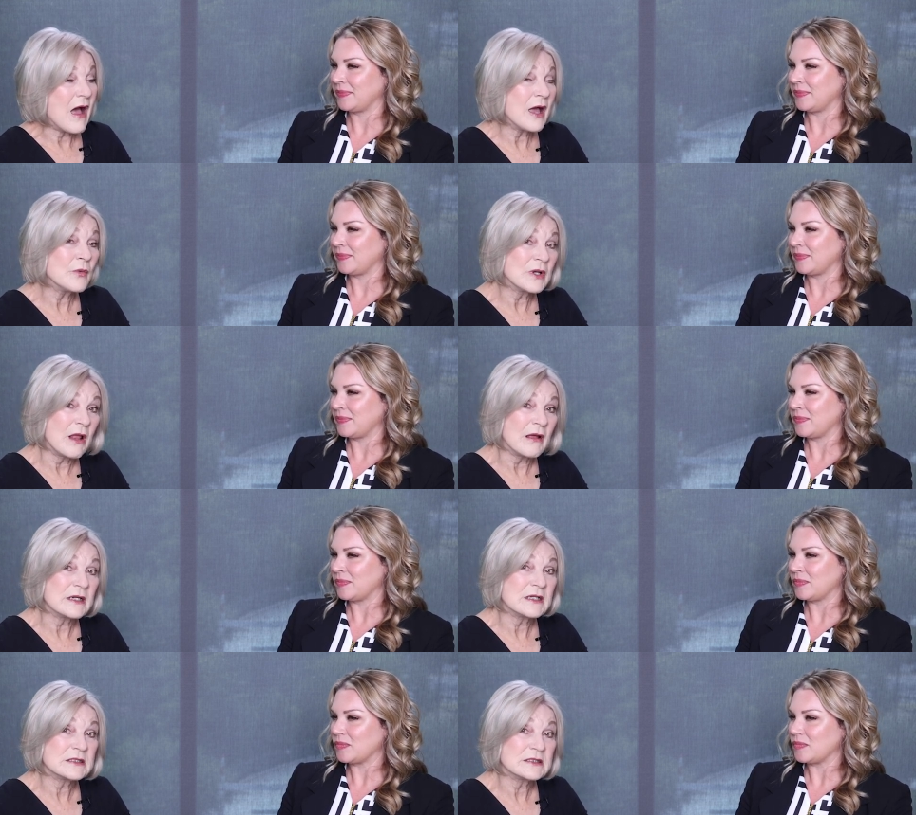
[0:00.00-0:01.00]
Speaker 1: I would like
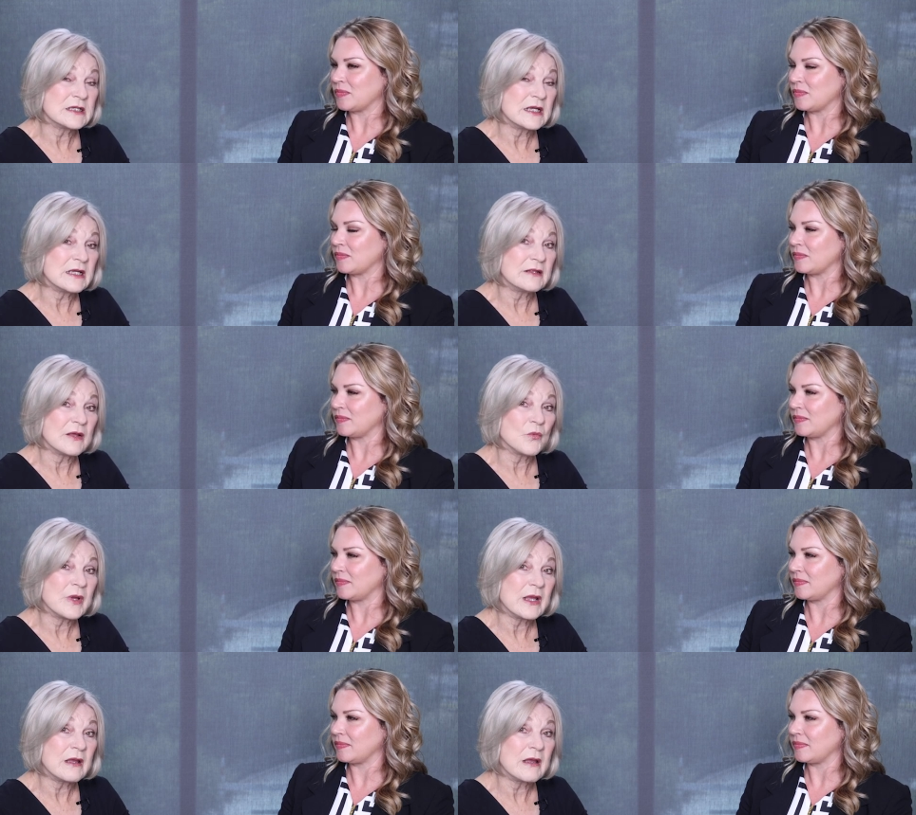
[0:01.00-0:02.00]
to see that
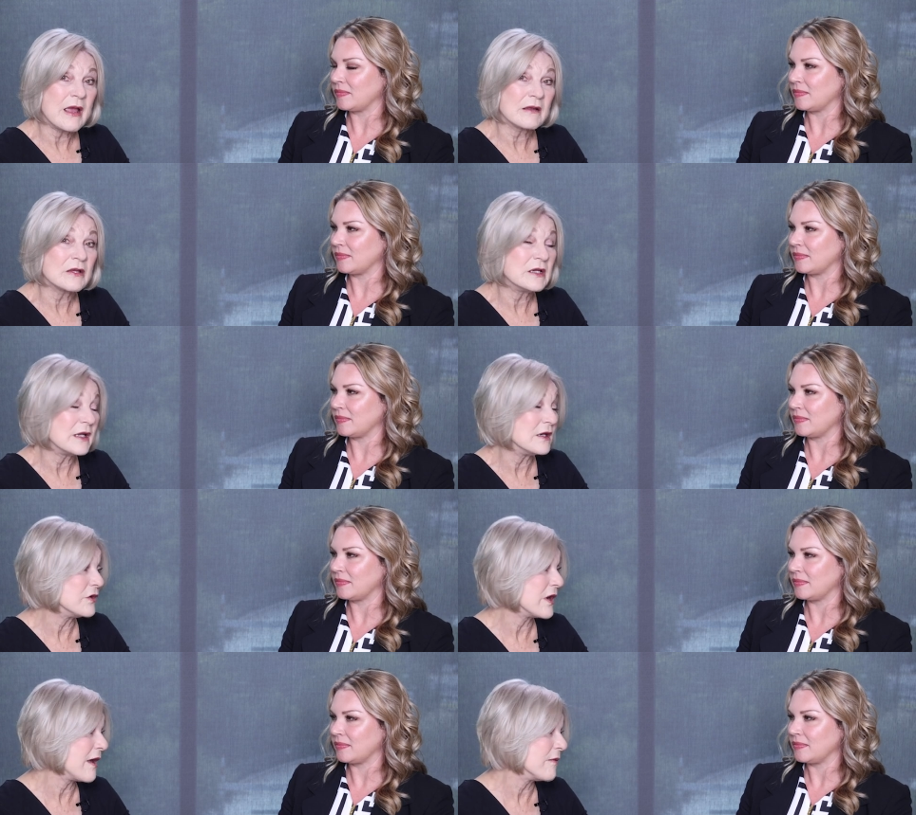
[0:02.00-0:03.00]
we continue
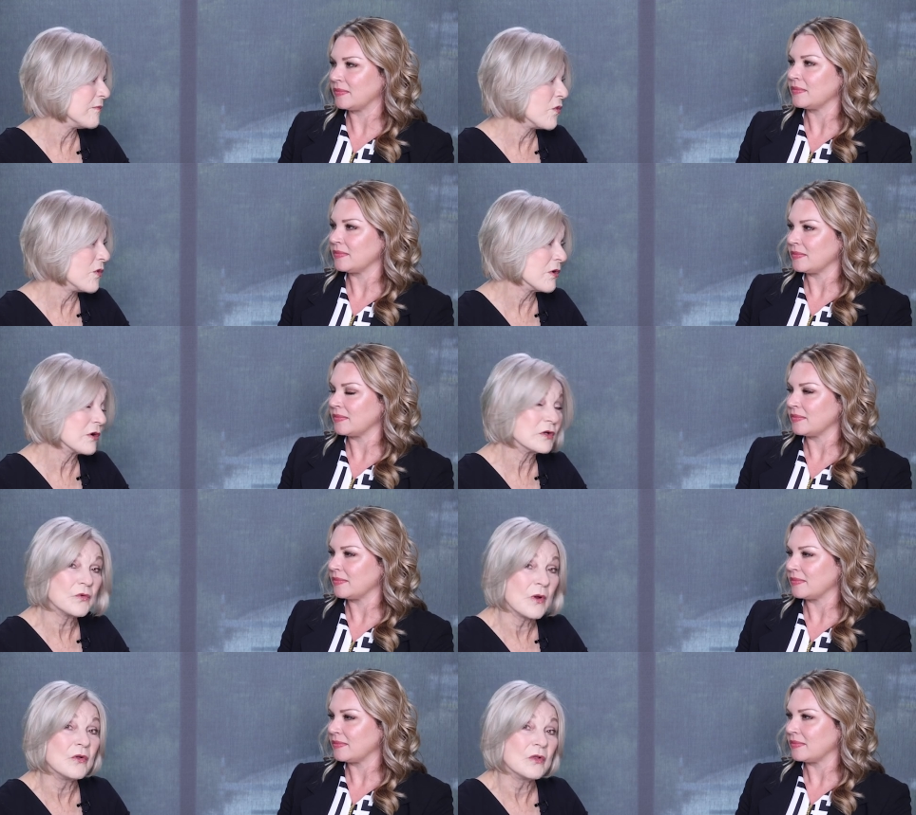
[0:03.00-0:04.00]
to have more
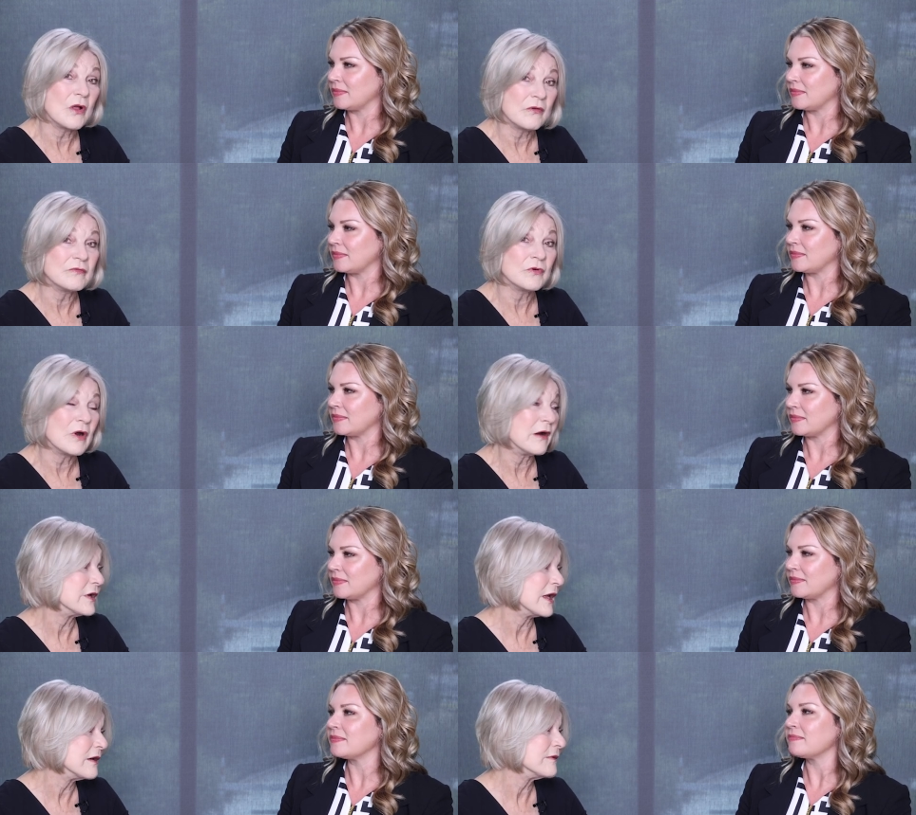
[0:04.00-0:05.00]
control over our
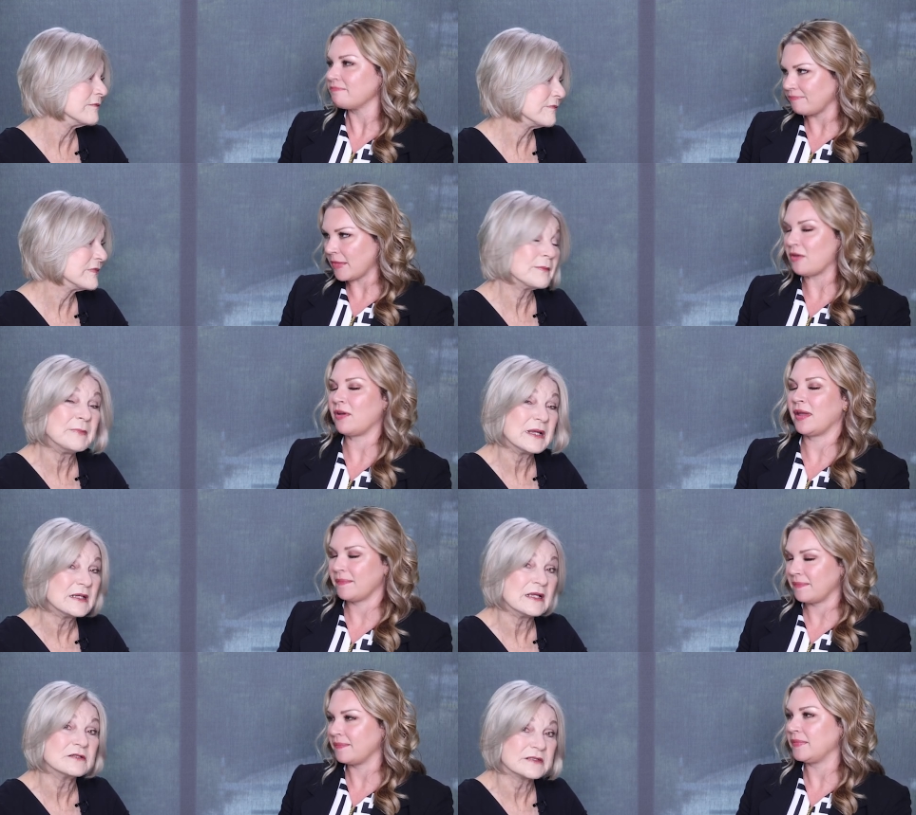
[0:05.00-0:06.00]
data. It's
Speaker 2: a big
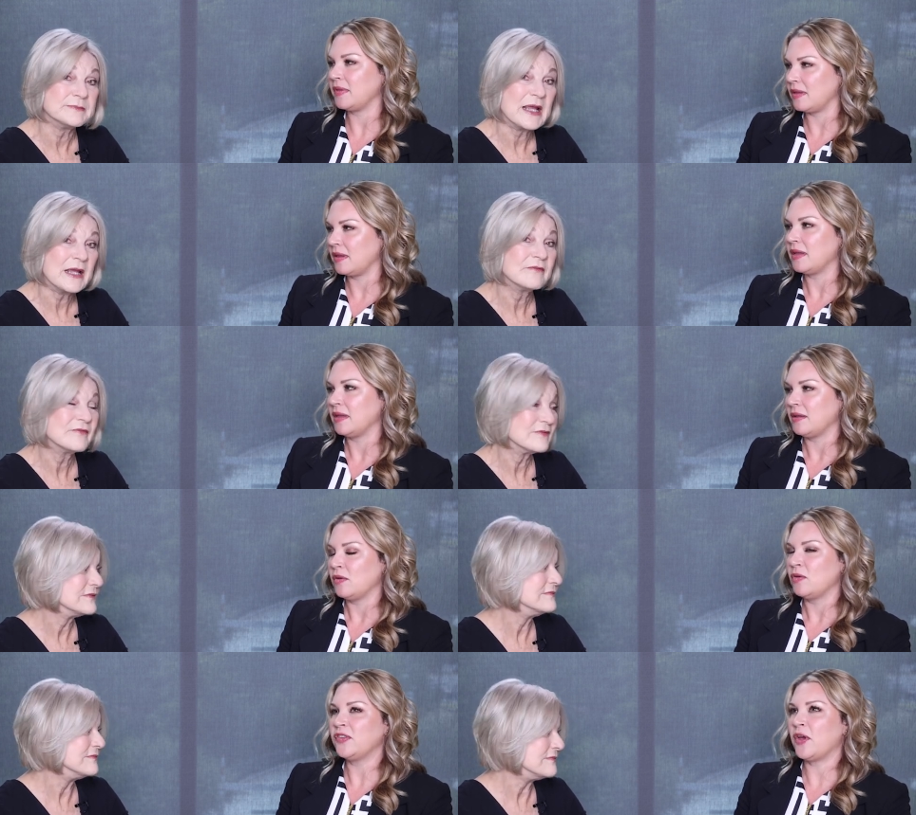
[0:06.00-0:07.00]
deal to me.
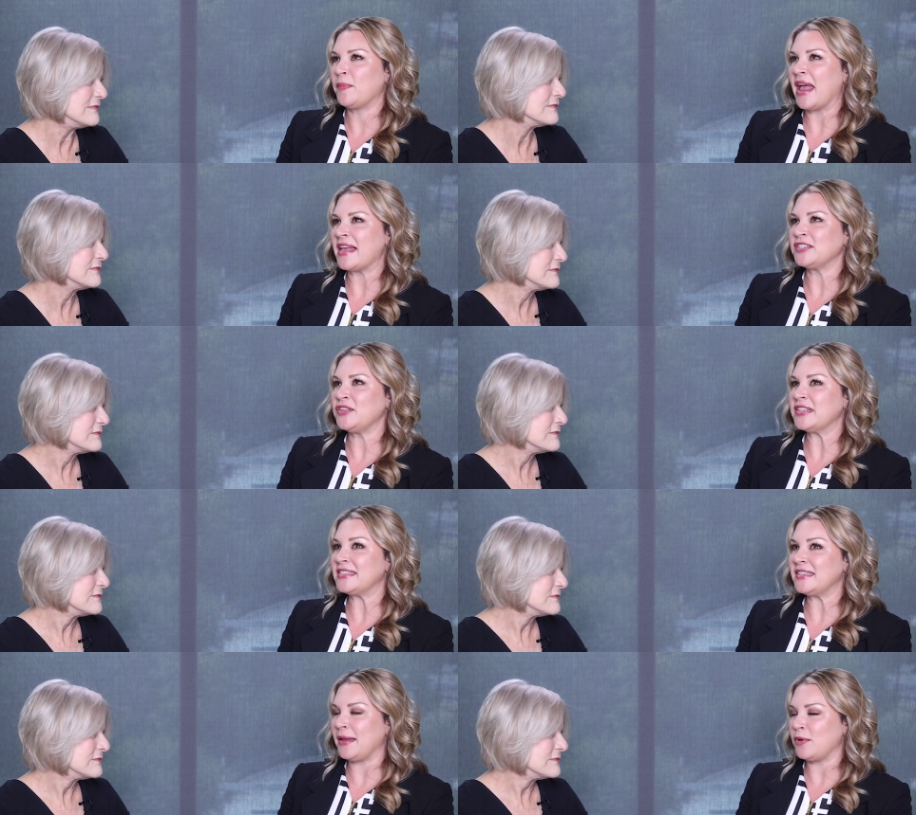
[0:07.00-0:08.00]
So I'm going to ask you the
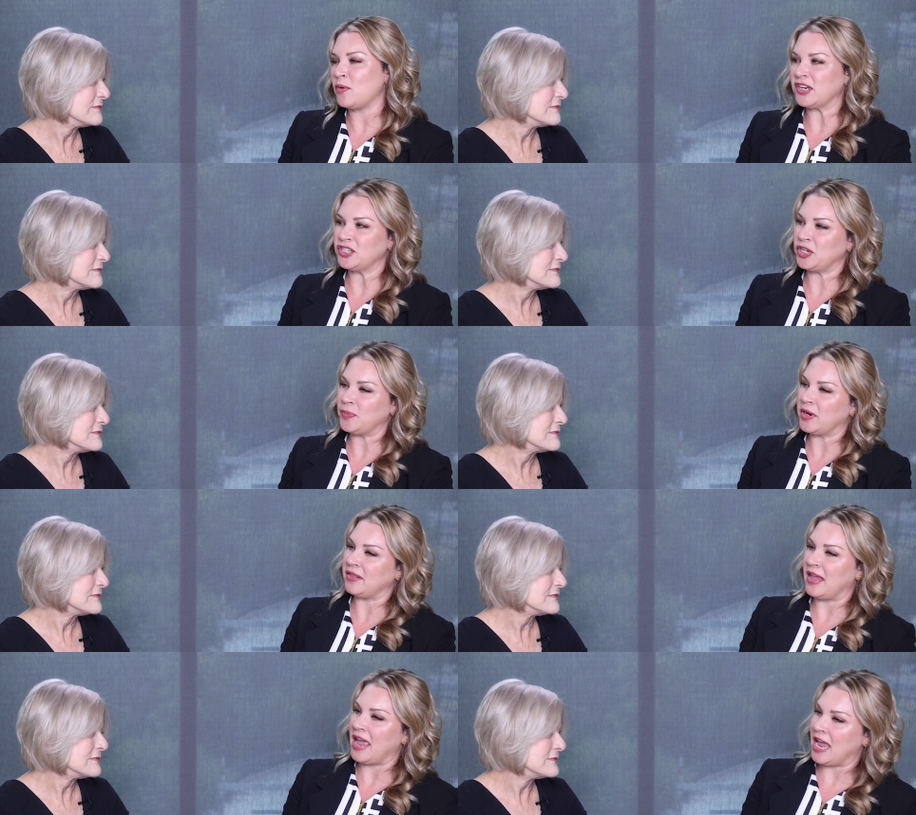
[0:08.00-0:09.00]
same question, but on
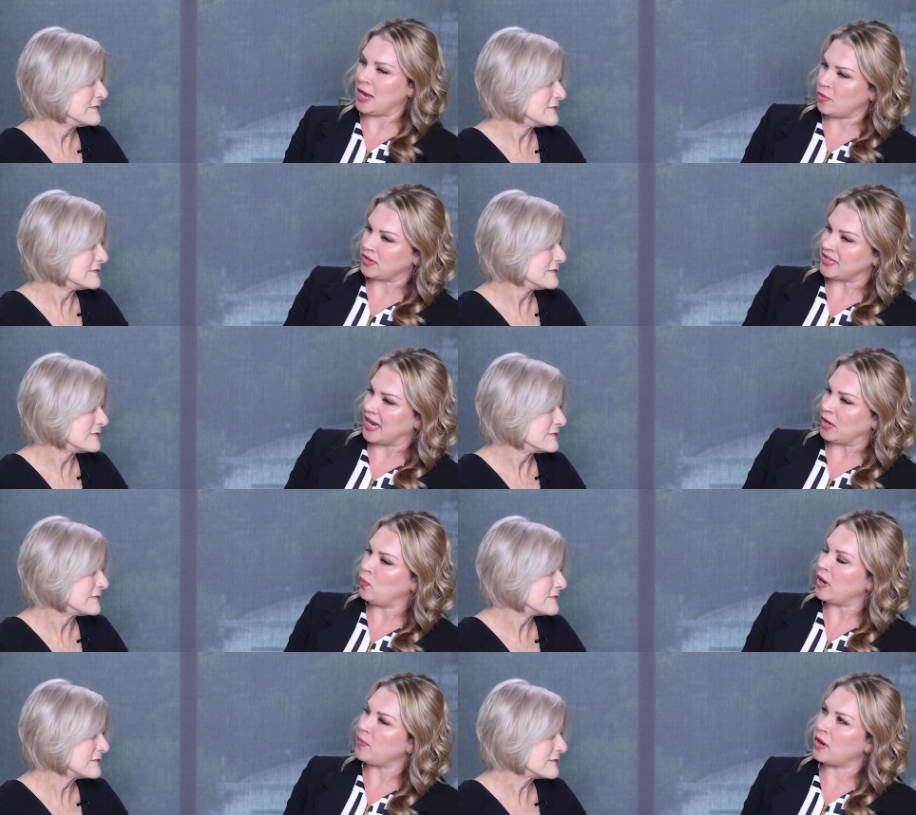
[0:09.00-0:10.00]
the ABOR side.
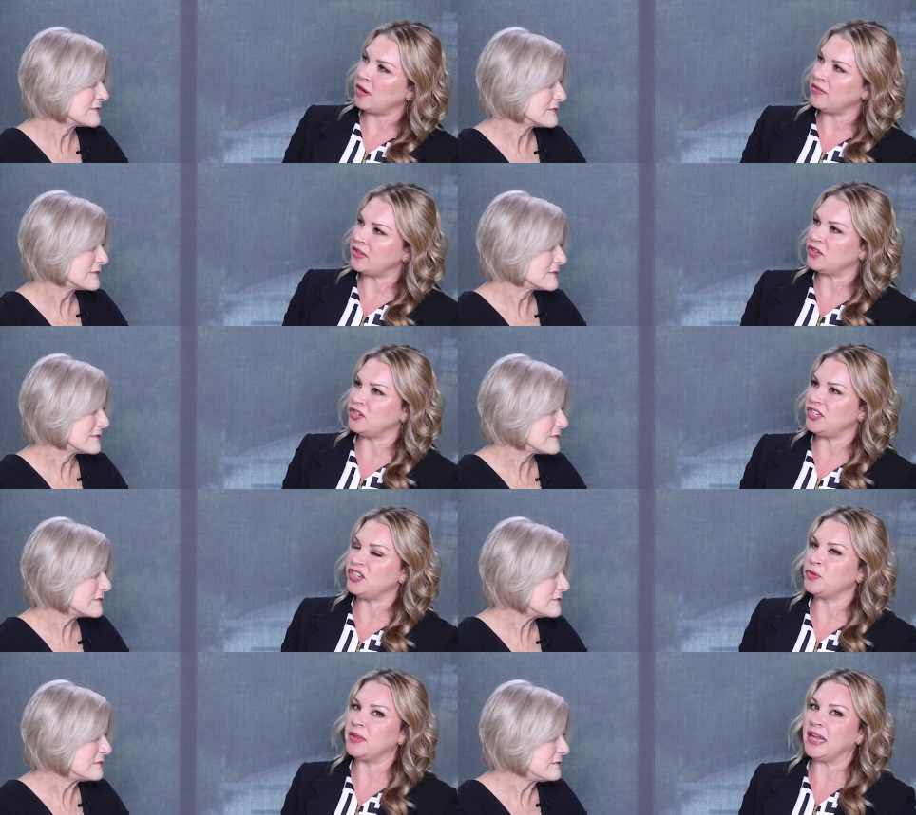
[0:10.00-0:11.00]
What part of the
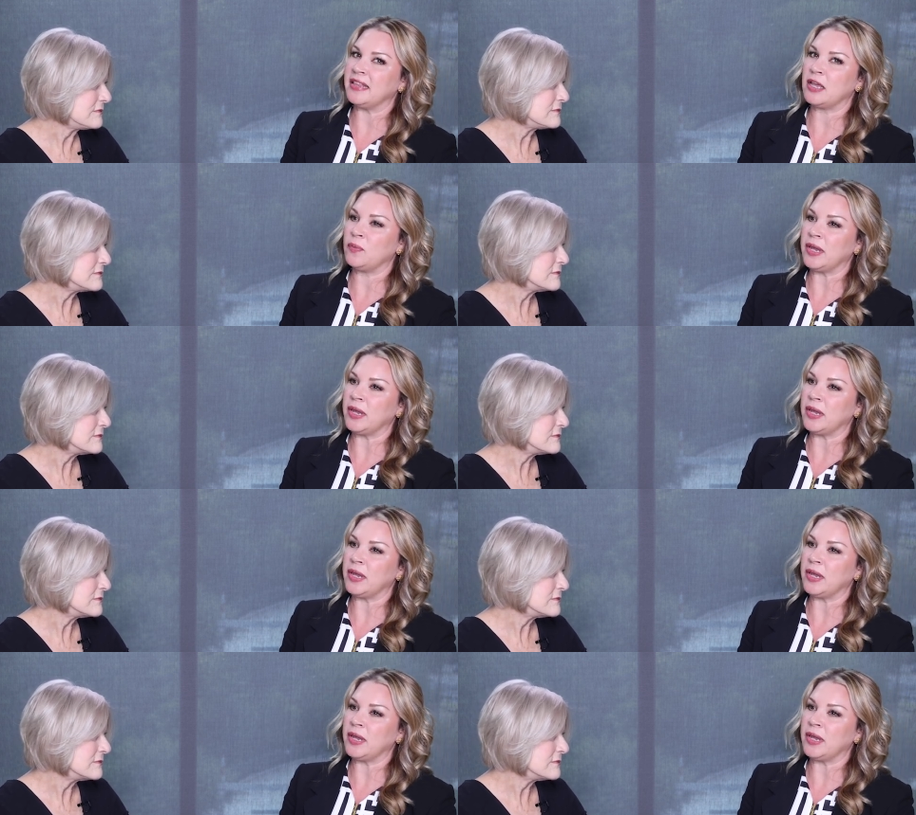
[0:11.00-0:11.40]
strategic plan that